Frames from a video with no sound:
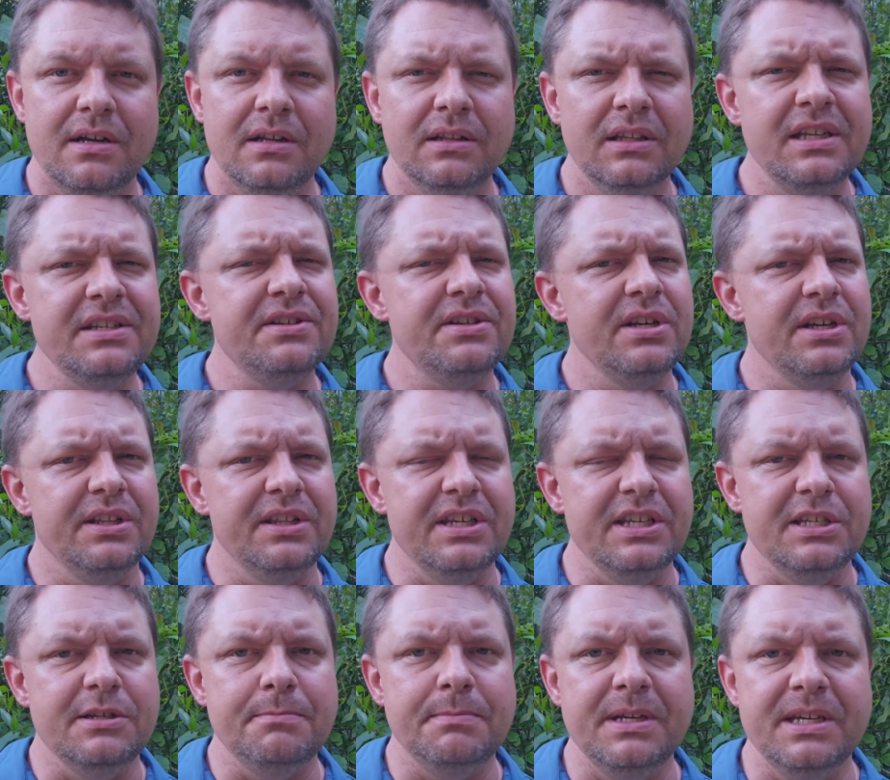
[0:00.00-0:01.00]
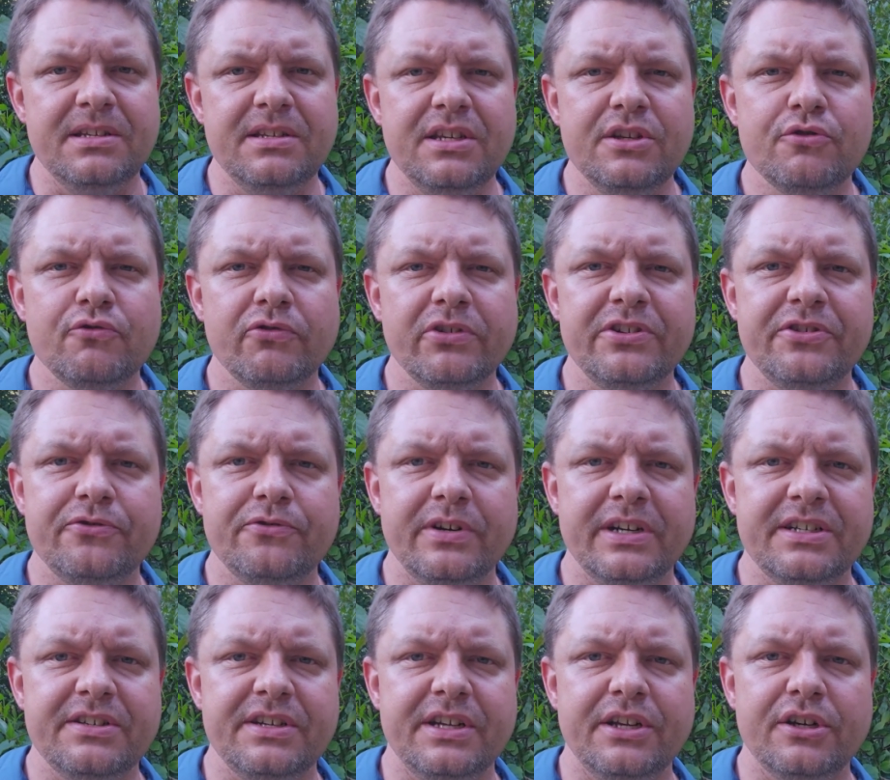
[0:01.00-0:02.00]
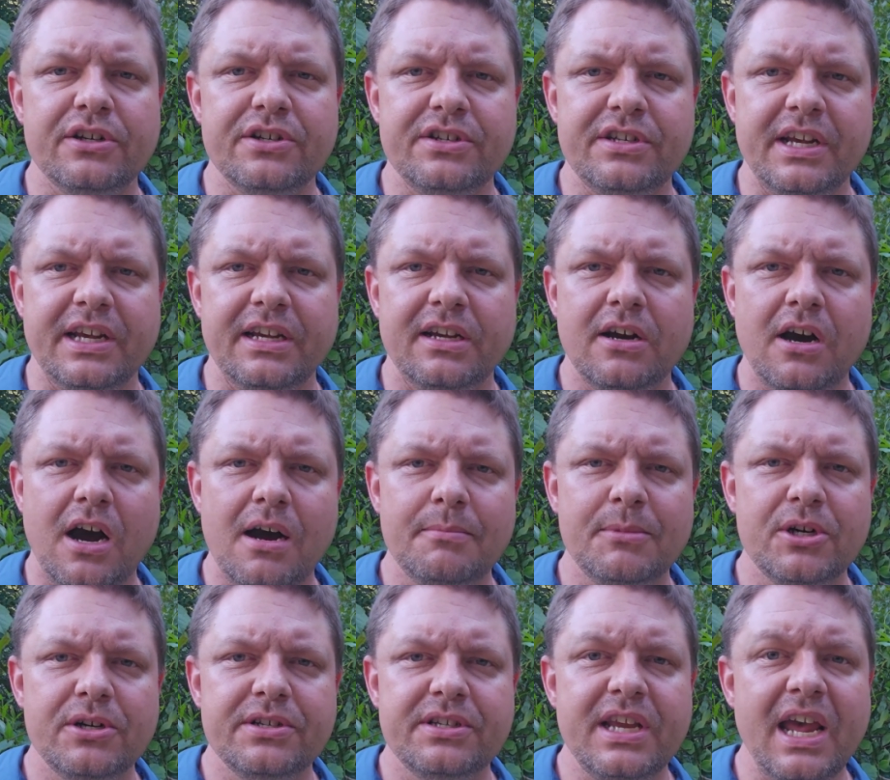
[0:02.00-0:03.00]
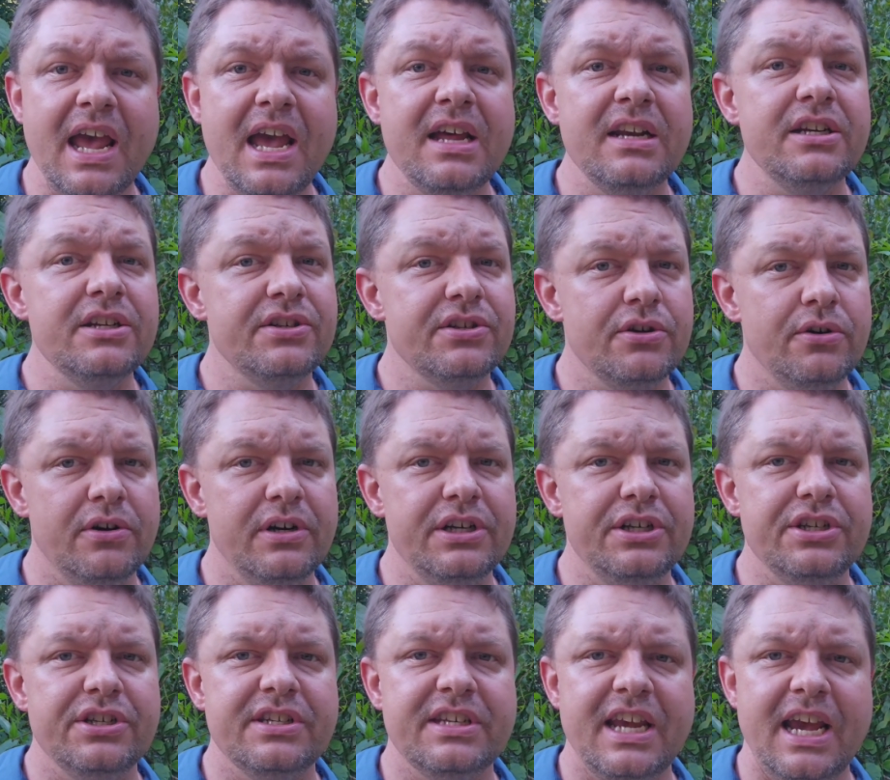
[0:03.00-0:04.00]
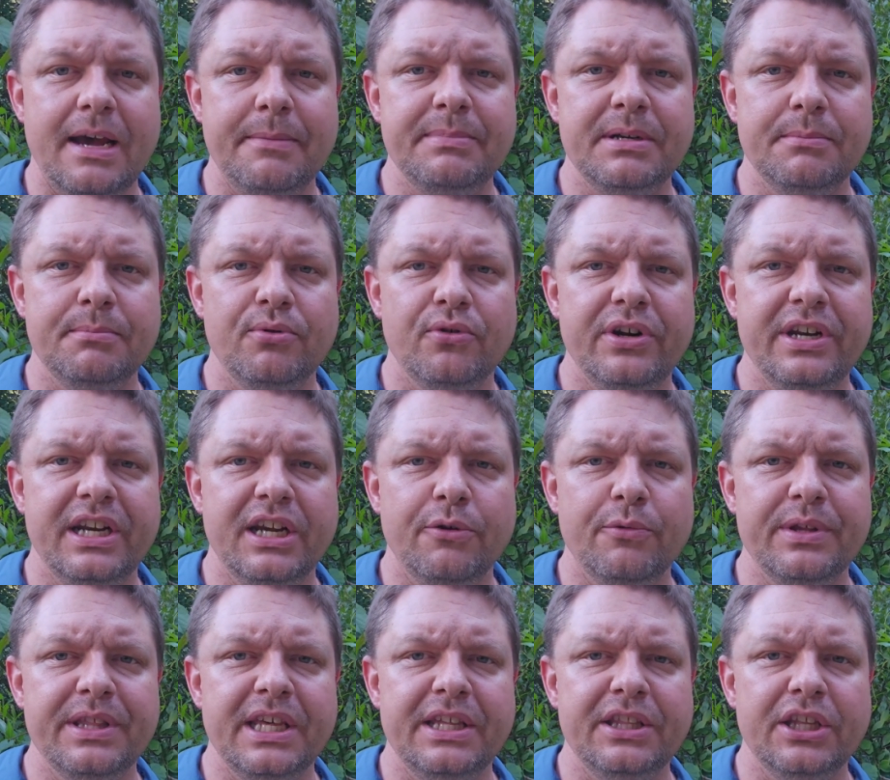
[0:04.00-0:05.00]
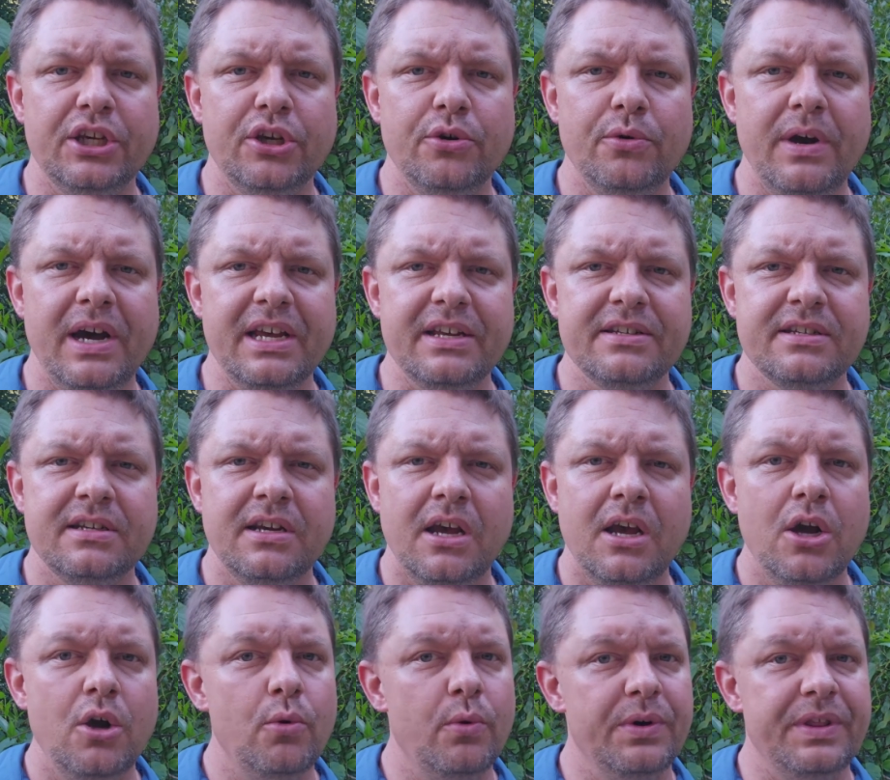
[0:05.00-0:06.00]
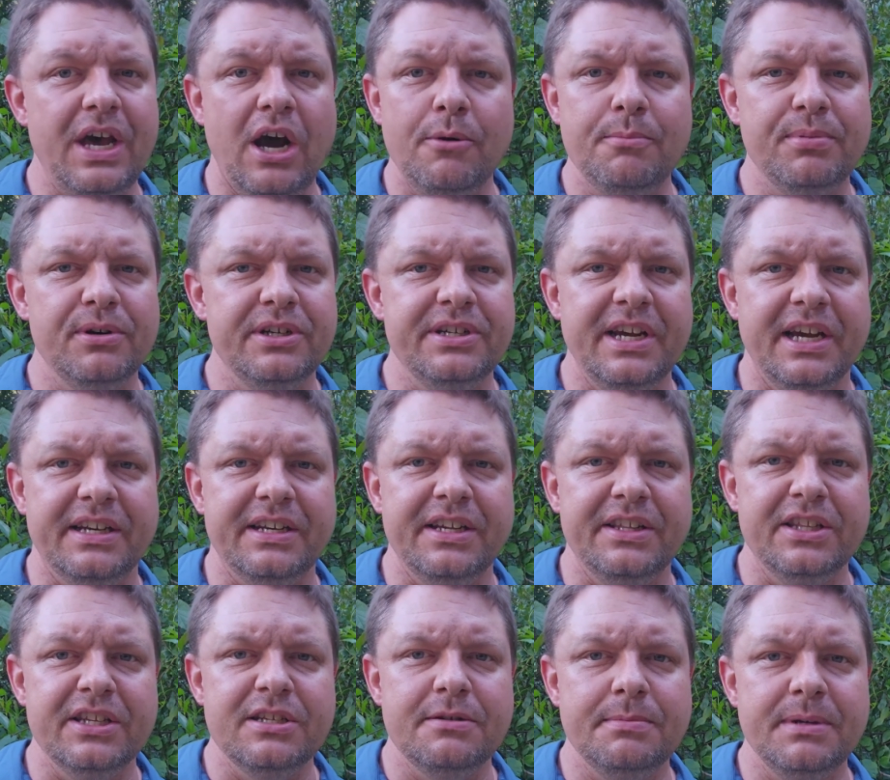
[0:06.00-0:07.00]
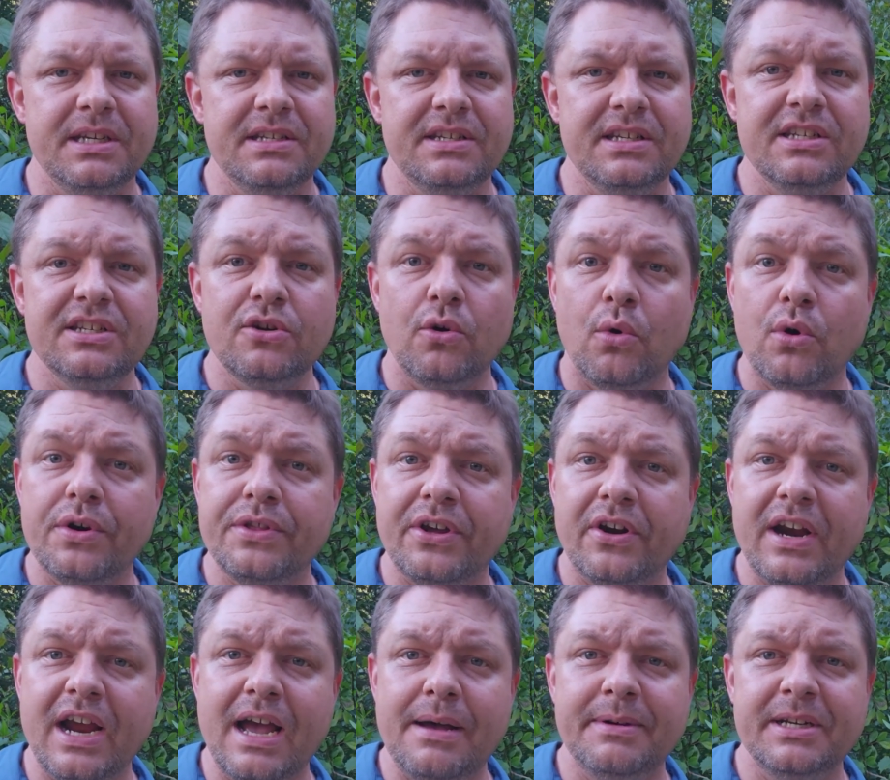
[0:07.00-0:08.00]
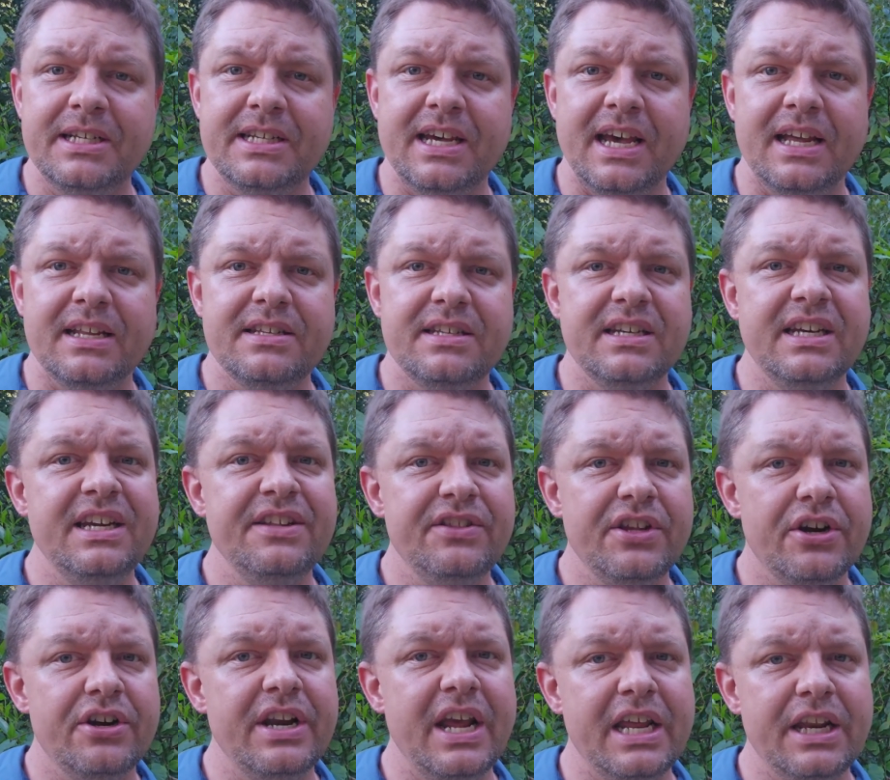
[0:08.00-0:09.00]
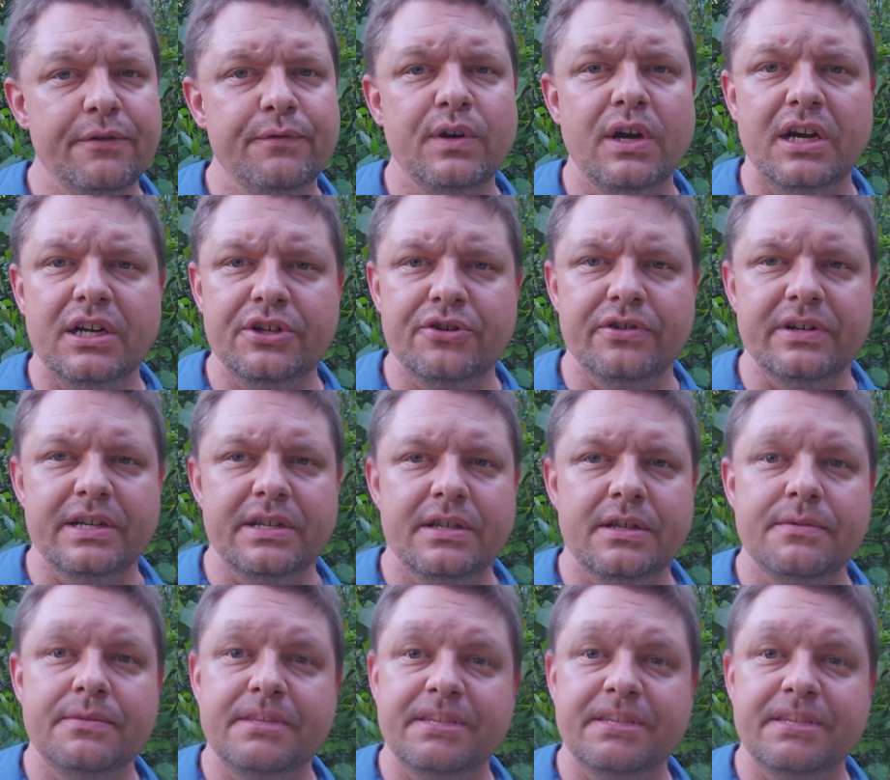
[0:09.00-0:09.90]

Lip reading: Listing these species restricts interstate commerce and discourages captive breeding within the U.S., without protecting the species or their habitats in their native countries.